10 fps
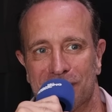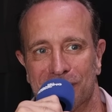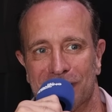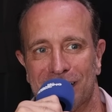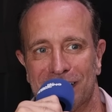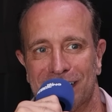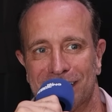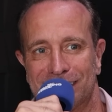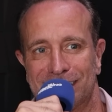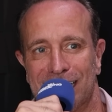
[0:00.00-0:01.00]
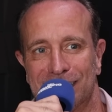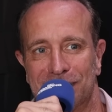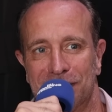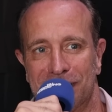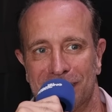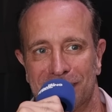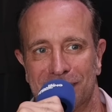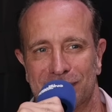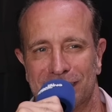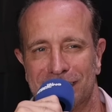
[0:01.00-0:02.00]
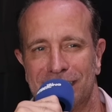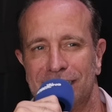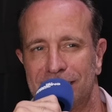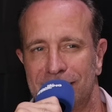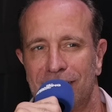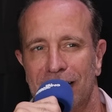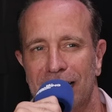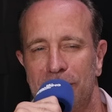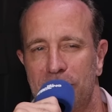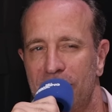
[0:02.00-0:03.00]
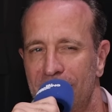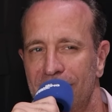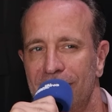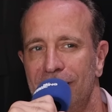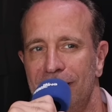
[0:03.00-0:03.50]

how that stat's looking because it's tight, but.